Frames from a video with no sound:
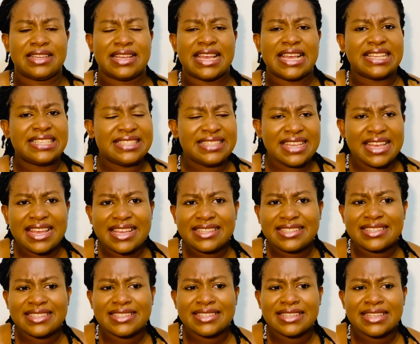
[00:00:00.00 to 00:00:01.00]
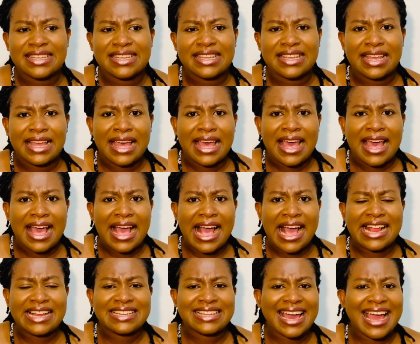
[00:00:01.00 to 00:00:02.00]
Is this?
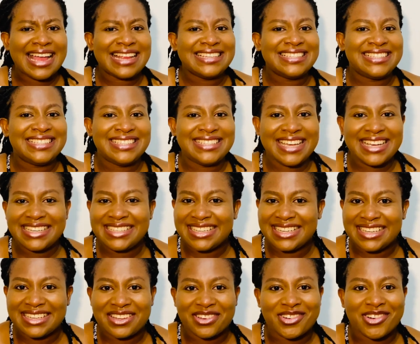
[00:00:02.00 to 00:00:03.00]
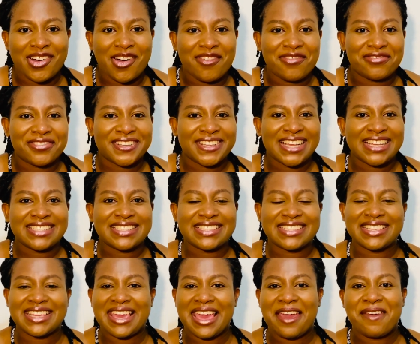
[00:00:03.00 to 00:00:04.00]
And I did it. The confidence
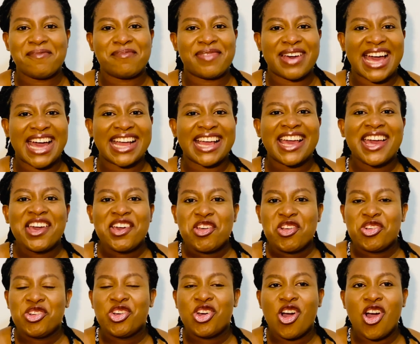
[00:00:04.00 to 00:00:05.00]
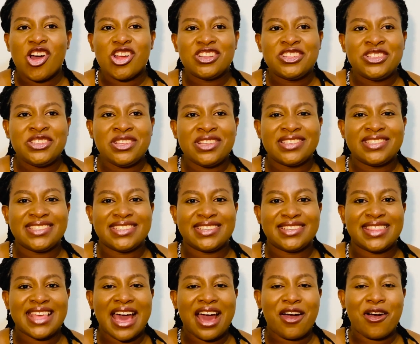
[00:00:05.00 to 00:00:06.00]
came back. God
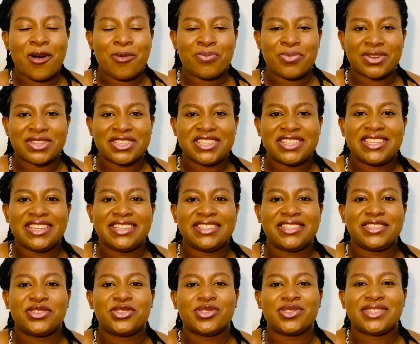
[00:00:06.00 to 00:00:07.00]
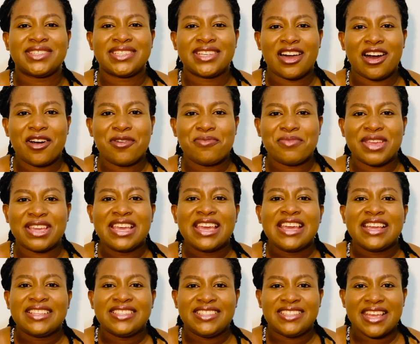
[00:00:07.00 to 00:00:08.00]
used that opportunity to tell me,
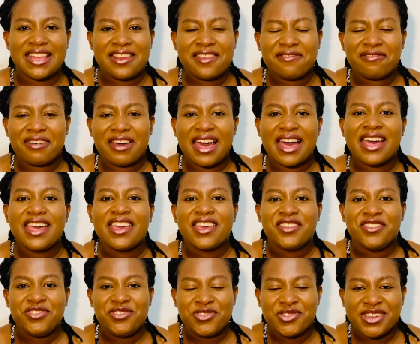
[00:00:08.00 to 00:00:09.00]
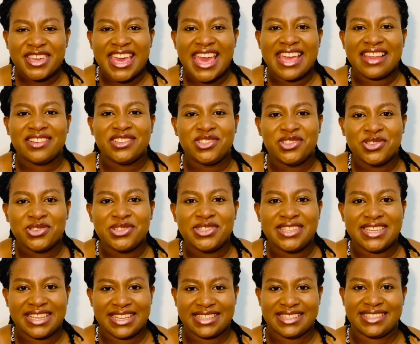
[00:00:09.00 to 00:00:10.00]
Jennifer, you can do
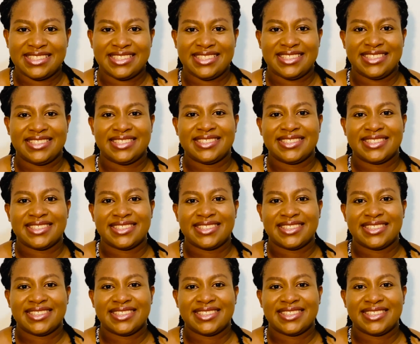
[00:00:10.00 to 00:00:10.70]
this.